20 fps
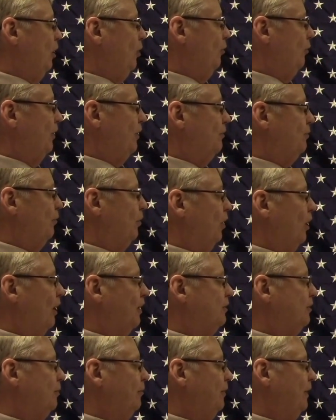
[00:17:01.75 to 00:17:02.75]
which will
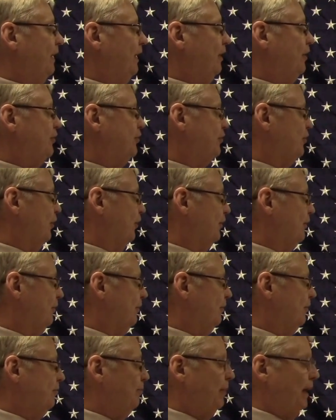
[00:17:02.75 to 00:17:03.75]
ultimately ensure to
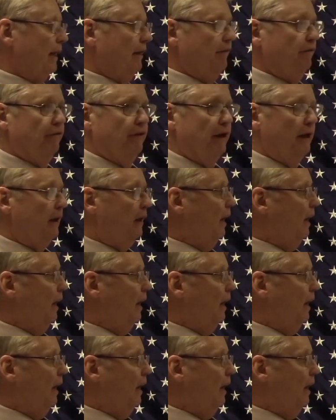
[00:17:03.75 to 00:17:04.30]
his benefit.